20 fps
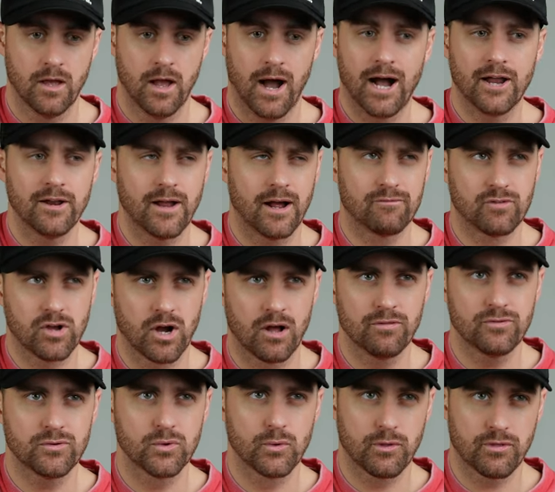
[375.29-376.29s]
I've
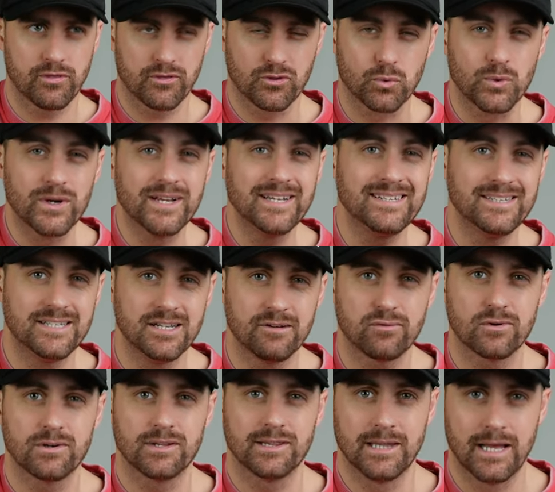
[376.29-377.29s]
gone through three
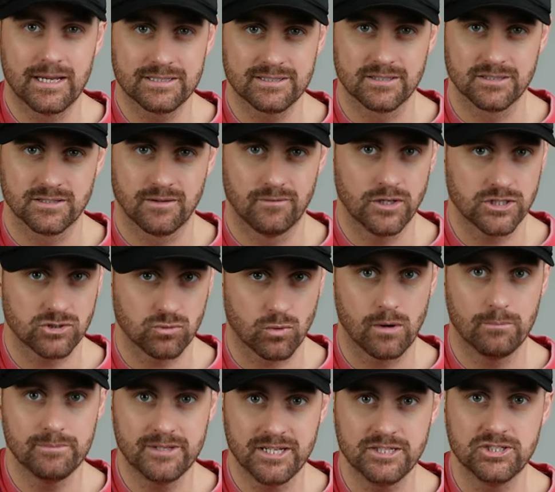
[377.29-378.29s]
different lessons of this where
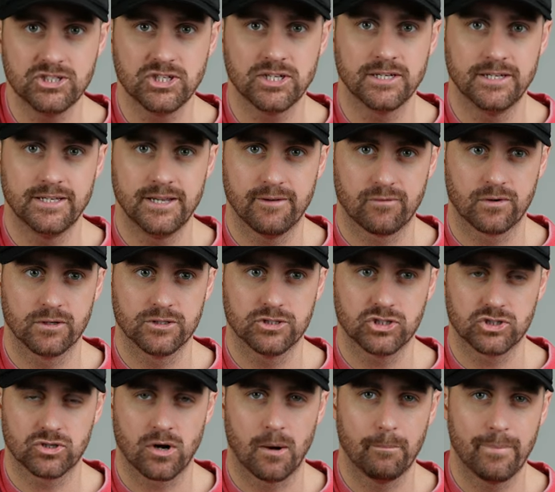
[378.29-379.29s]
I'm teaching a different
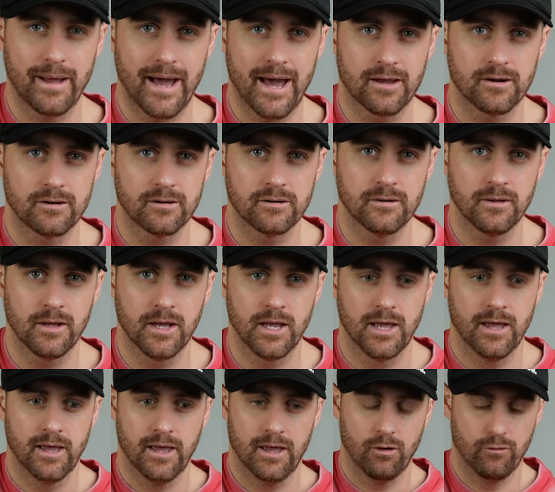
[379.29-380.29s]
strum pattern
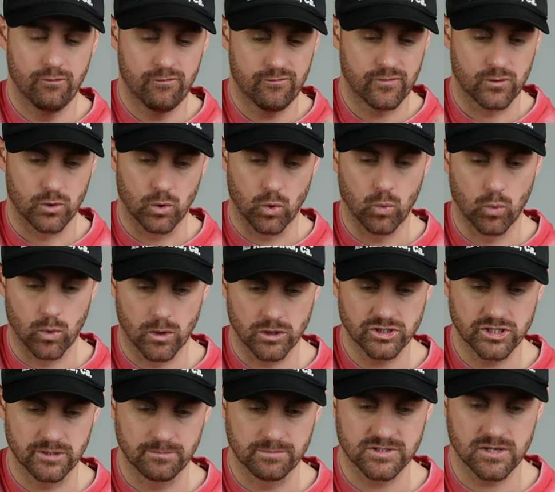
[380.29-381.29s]
for
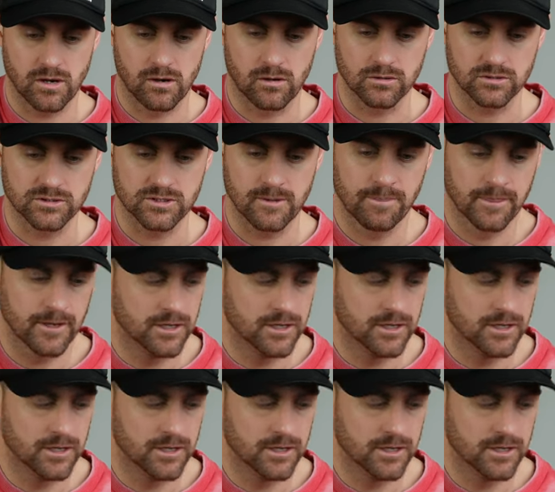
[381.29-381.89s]
worship songs.